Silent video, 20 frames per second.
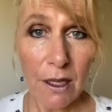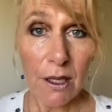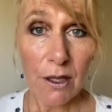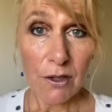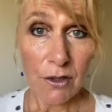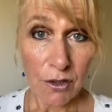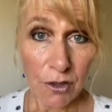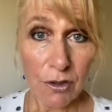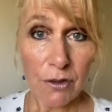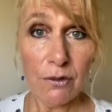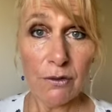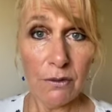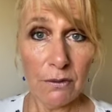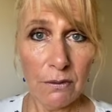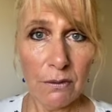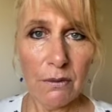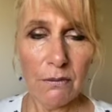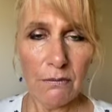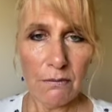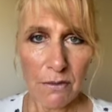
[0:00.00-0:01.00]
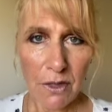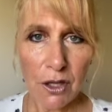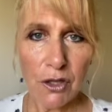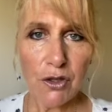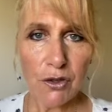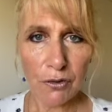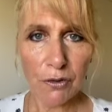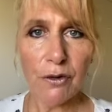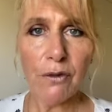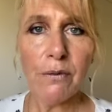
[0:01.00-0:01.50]
to the
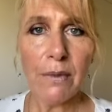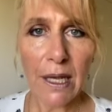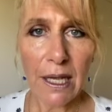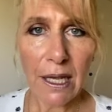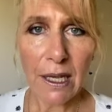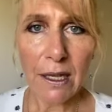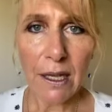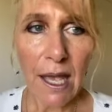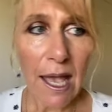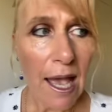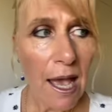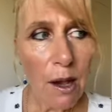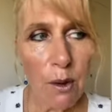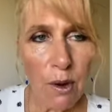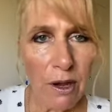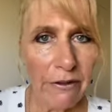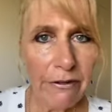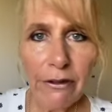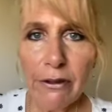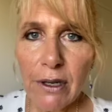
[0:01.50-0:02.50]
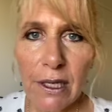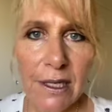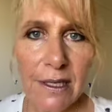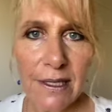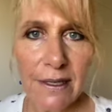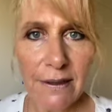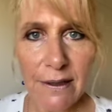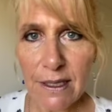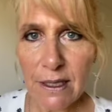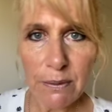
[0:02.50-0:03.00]
true me. However it is
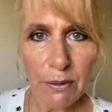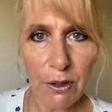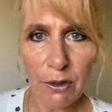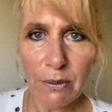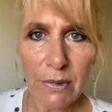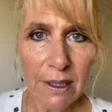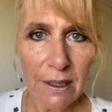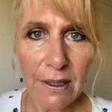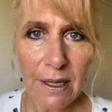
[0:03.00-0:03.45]
in this moment,